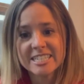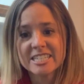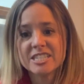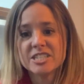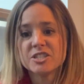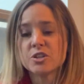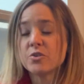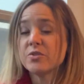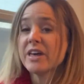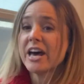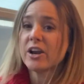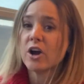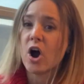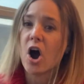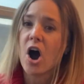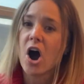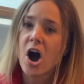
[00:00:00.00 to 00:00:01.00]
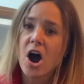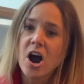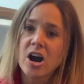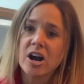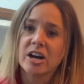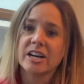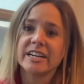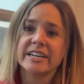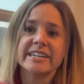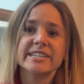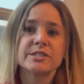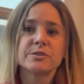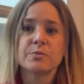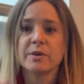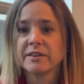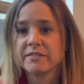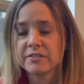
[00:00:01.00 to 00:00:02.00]
So that R
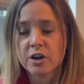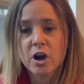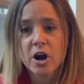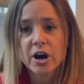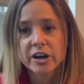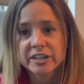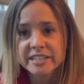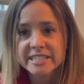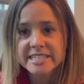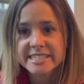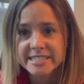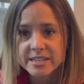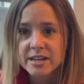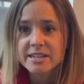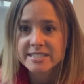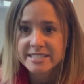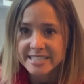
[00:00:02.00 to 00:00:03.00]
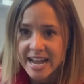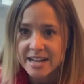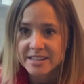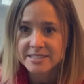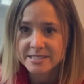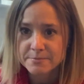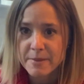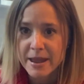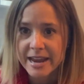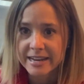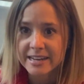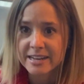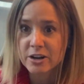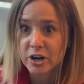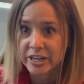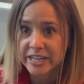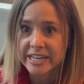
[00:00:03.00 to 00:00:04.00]
is one of the hardest sounds made
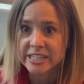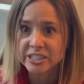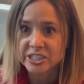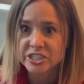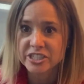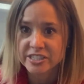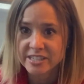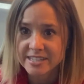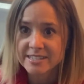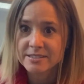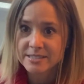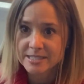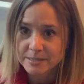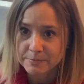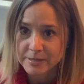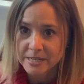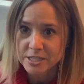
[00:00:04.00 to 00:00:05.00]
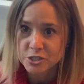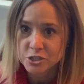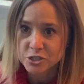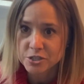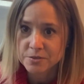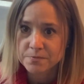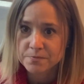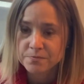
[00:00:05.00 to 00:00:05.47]
in our English speech.